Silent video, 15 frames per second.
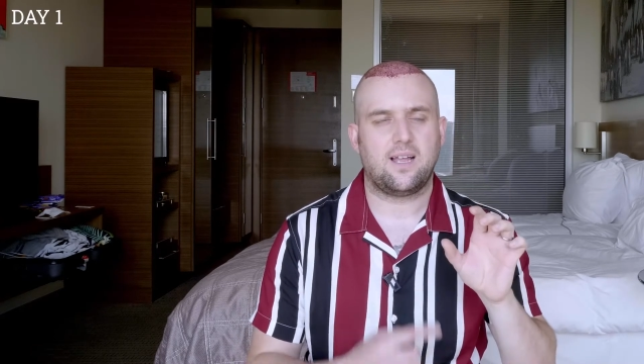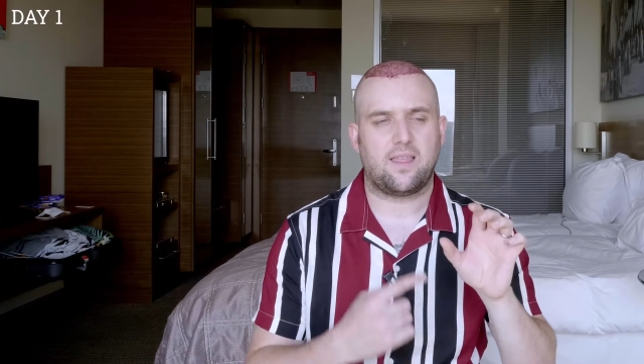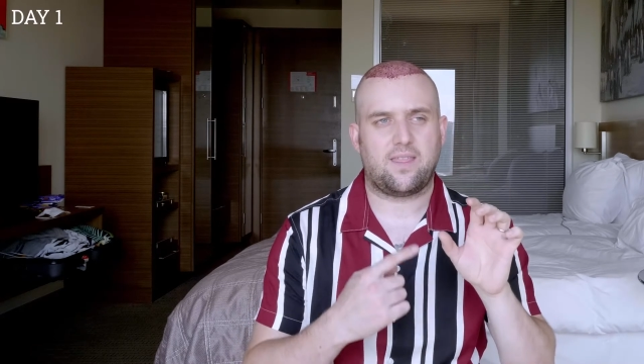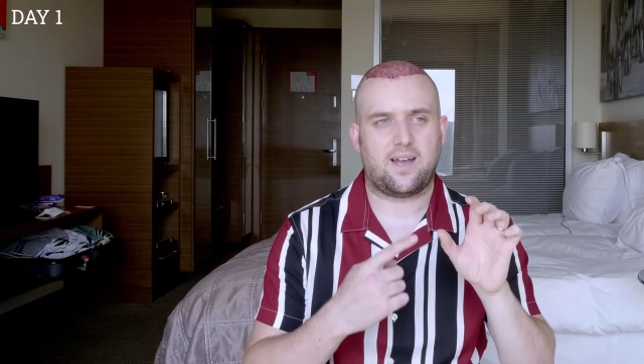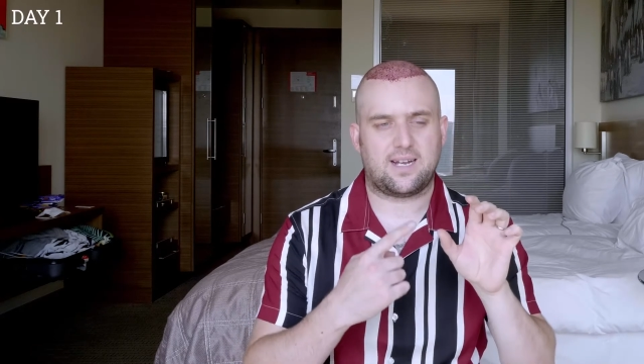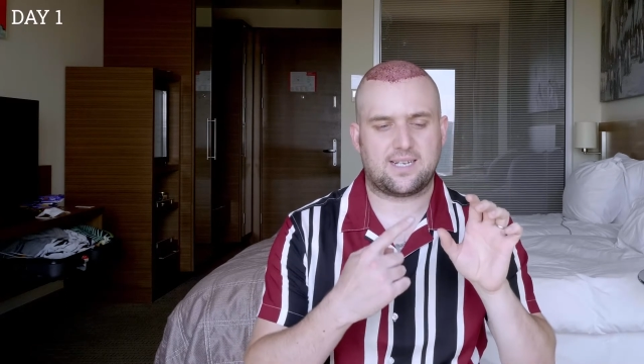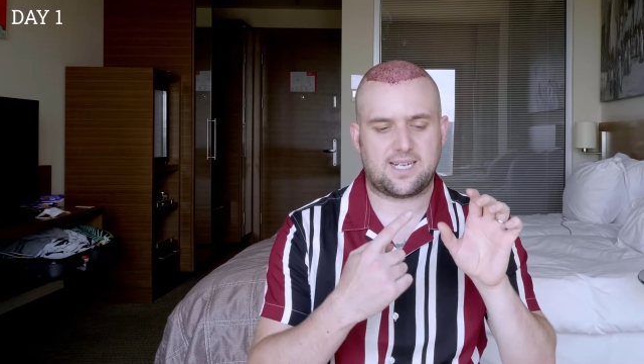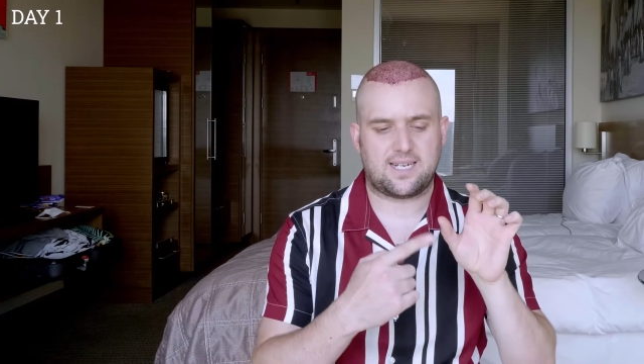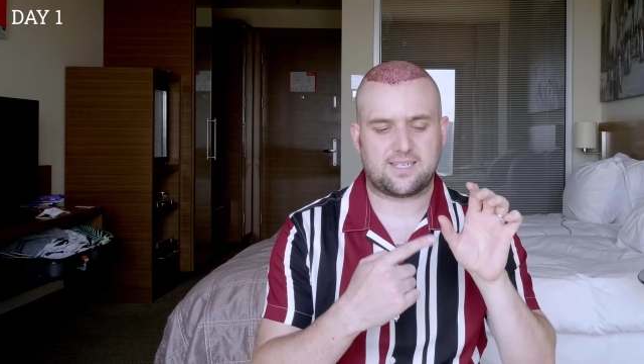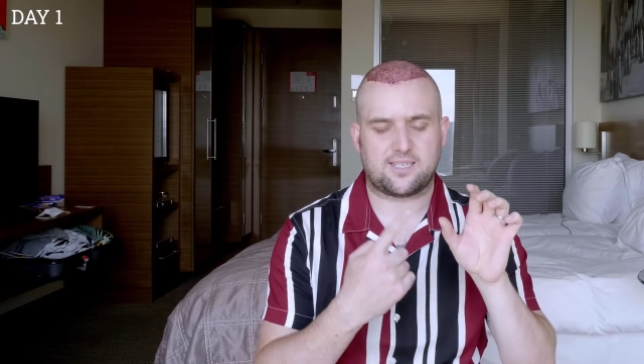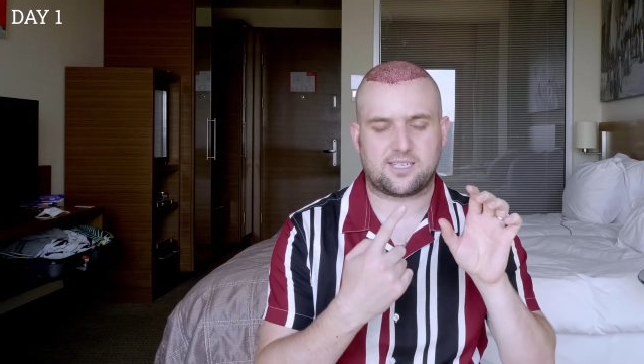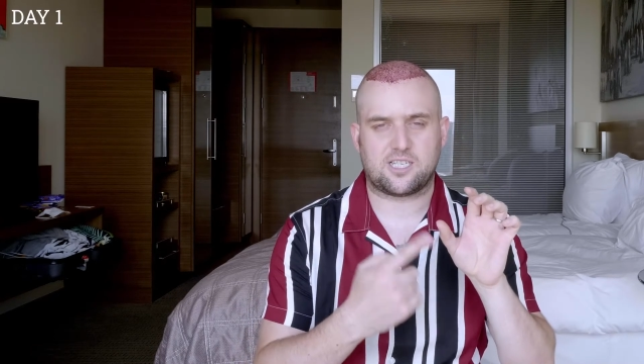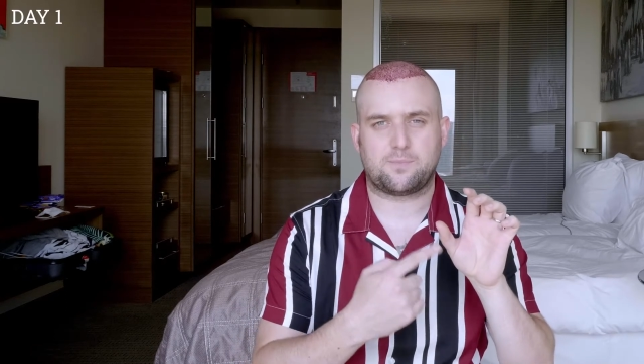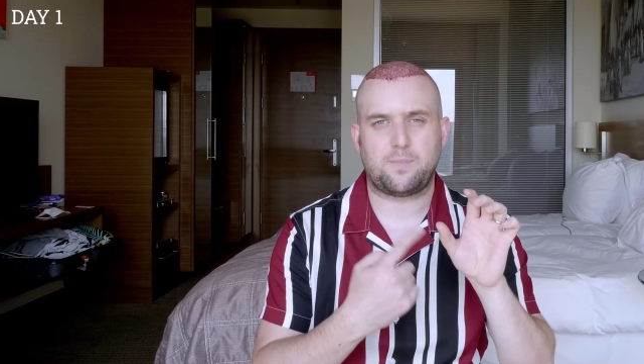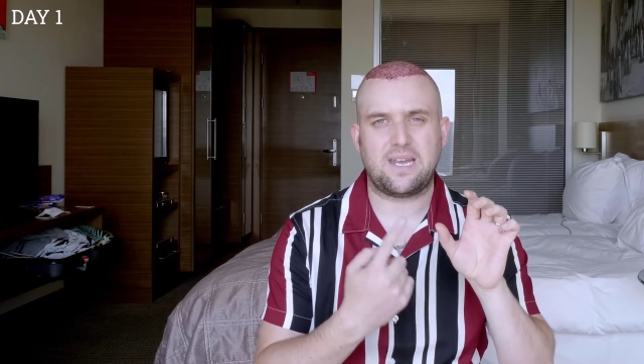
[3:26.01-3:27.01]
that has
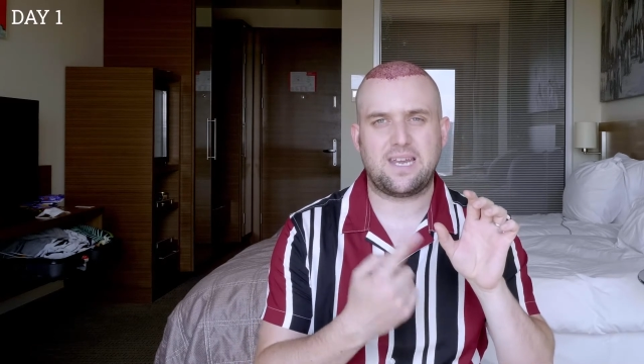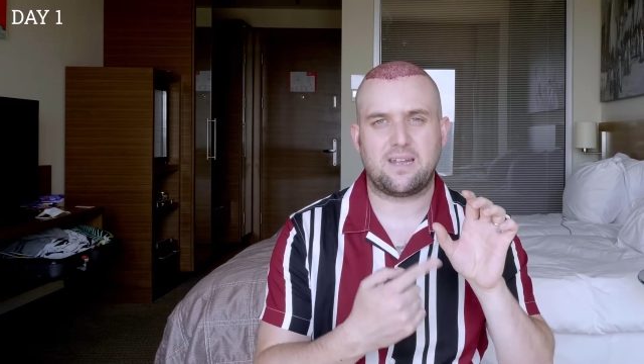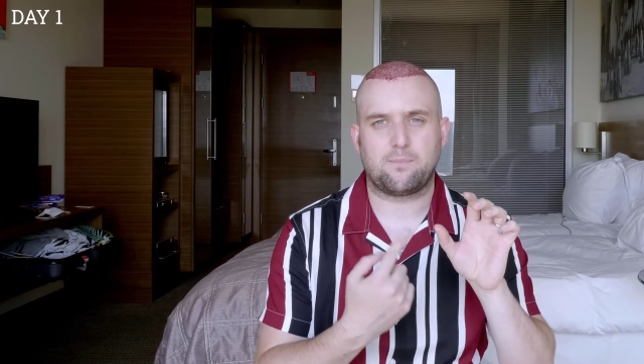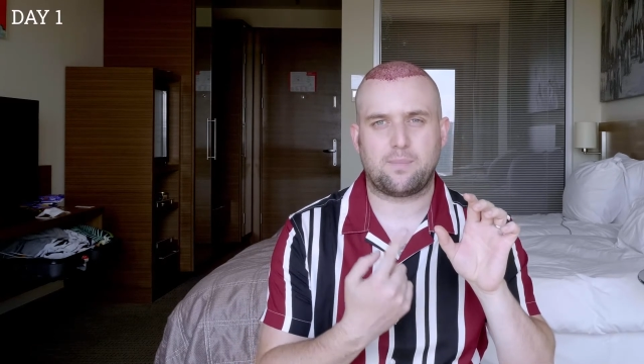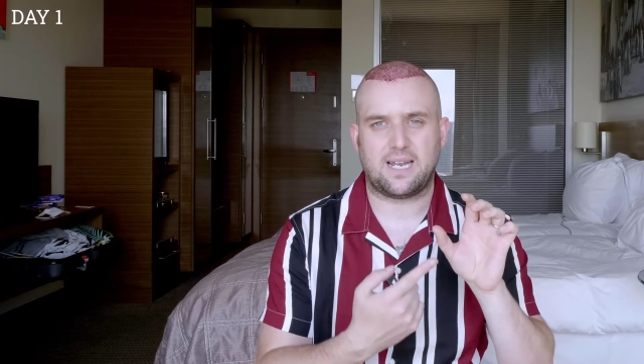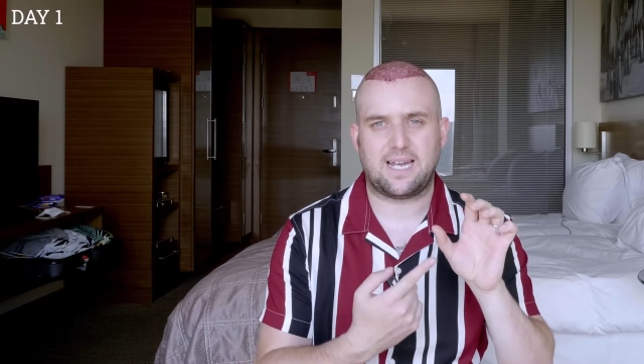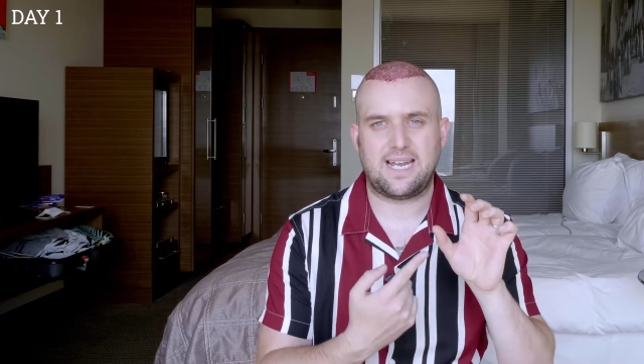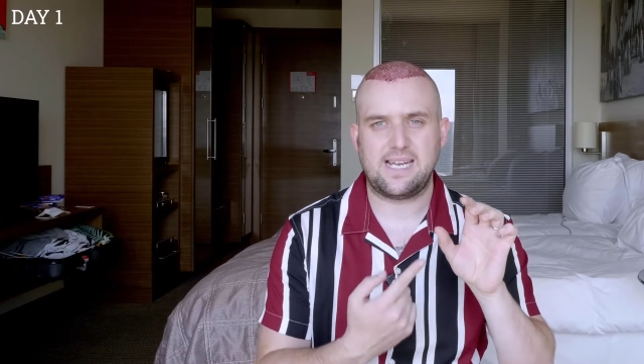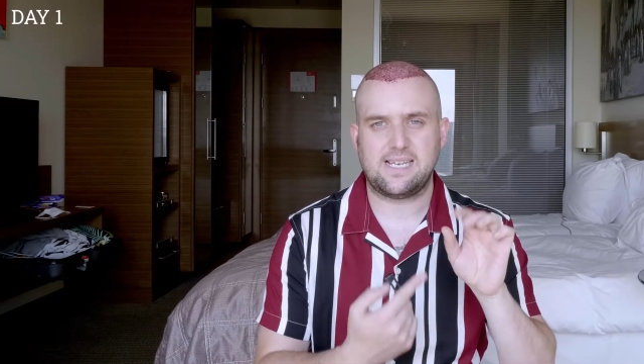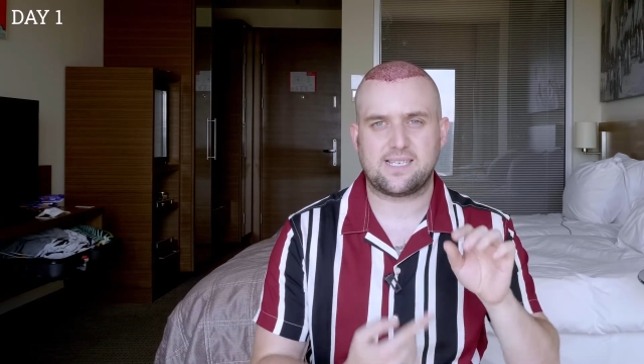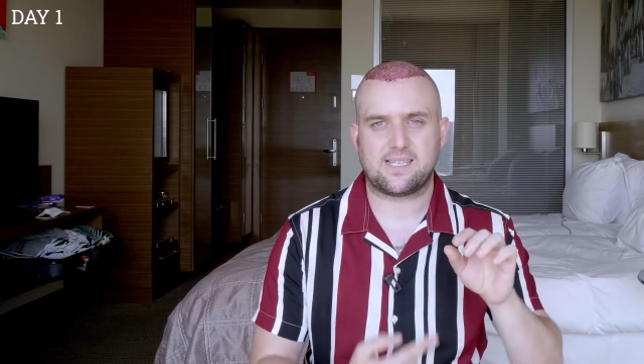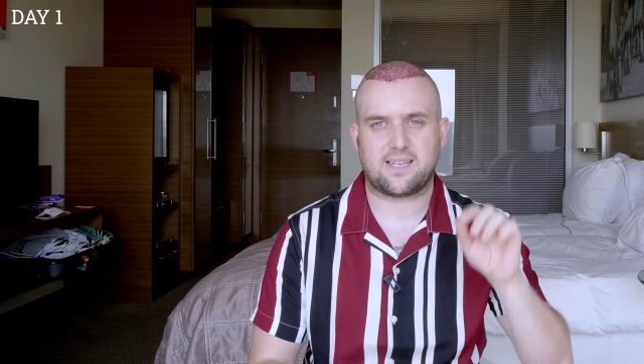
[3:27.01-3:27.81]
a spinning blade